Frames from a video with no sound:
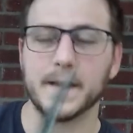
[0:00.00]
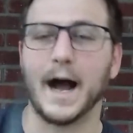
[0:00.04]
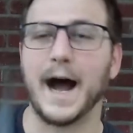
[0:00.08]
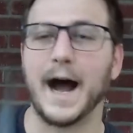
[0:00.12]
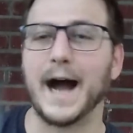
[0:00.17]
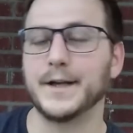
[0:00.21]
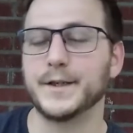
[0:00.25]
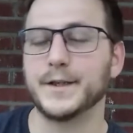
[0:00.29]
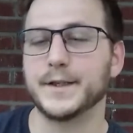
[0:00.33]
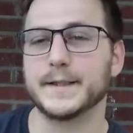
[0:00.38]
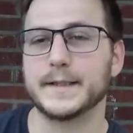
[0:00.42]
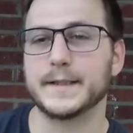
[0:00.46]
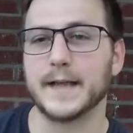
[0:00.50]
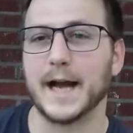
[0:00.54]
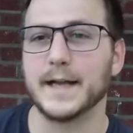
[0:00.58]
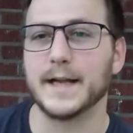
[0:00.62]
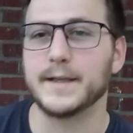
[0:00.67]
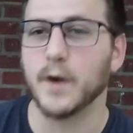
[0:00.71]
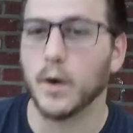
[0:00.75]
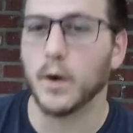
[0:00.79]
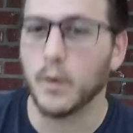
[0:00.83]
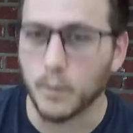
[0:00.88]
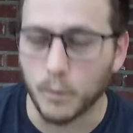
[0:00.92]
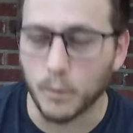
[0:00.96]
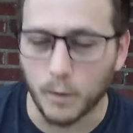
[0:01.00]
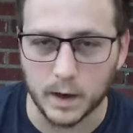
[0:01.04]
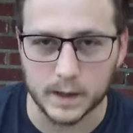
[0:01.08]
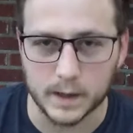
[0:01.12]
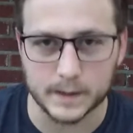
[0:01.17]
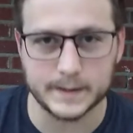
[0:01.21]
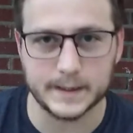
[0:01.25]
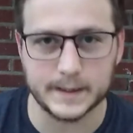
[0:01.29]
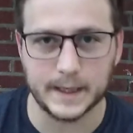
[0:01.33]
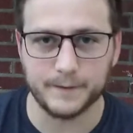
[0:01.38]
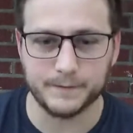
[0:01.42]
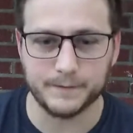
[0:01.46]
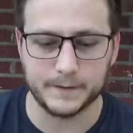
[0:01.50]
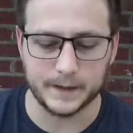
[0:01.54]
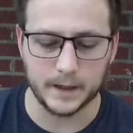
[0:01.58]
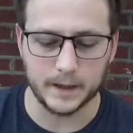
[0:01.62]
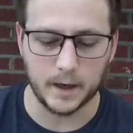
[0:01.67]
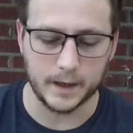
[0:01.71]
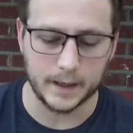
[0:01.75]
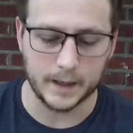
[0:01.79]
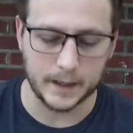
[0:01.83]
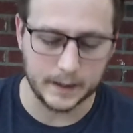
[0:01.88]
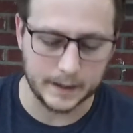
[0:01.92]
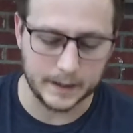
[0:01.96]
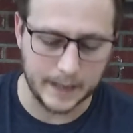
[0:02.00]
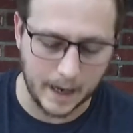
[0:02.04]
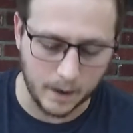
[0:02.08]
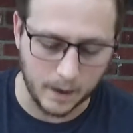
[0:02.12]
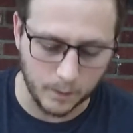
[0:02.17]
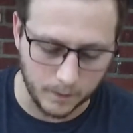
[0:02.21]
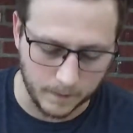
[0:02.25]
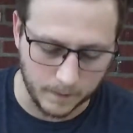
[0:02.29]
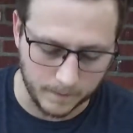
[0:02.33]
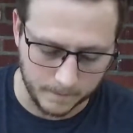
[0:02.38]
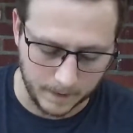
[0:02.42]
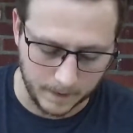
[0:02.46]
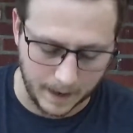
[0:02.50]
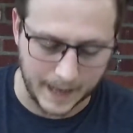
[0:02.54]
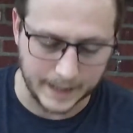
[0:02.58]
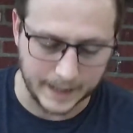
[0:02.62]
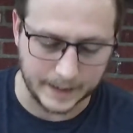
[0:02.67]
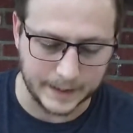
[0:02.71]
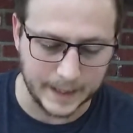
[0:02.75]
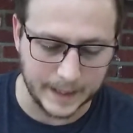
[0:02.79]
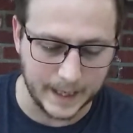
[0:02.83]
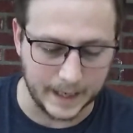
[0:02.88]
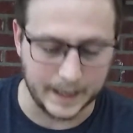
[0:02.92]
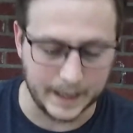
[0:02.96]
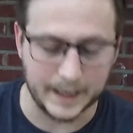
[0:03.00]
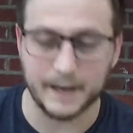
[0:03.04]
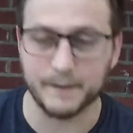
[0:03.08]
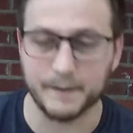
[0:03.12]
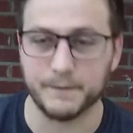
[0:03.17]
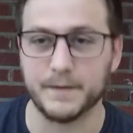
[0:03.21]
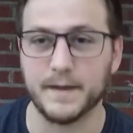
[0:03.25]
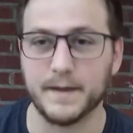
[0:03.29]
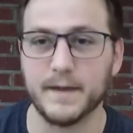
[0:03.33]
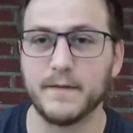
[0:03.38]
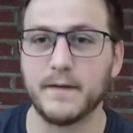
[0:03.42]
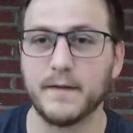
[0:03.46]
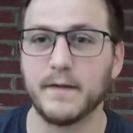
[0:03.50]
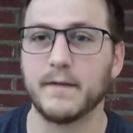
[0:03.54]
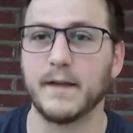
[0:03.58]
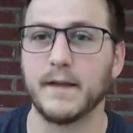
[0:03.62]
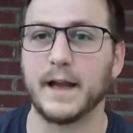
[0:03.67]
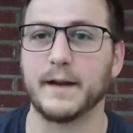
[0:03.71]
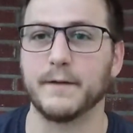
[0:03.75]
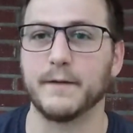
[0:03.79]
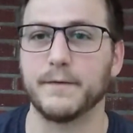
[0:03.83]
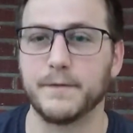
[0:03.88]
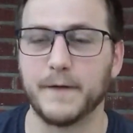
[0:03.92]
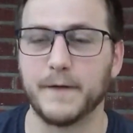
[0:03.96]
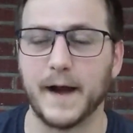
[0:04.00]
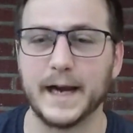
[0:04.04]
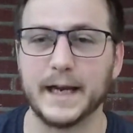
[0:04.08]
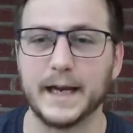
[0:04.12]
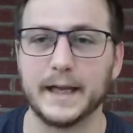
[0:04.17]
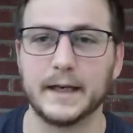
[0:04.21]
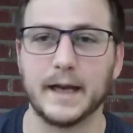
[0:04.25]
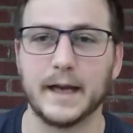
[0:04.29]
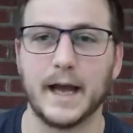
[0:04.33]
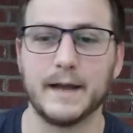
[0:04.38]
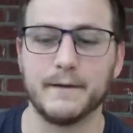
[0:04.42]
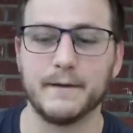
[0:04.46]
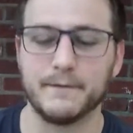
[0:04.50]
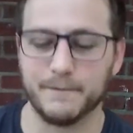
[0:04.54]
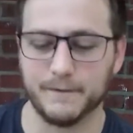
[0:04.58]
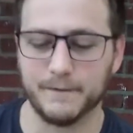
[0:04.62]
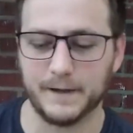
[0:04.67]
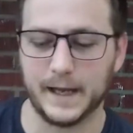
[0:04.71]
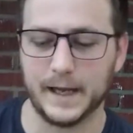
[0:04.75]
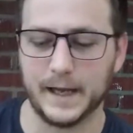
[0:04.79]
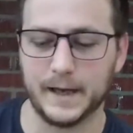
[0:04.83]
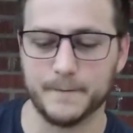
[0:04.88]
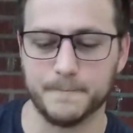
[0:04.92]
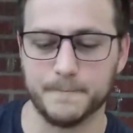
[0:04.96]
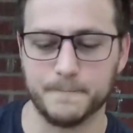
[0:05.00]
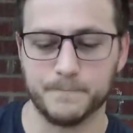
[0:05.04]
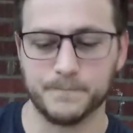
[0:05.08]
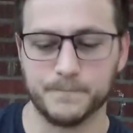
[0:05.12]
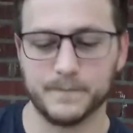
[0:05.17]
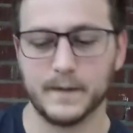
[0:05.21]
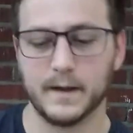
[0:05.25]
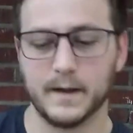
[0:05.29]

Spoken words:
I don't want a safety on it. Now, I get, if this is like a fighting knife and,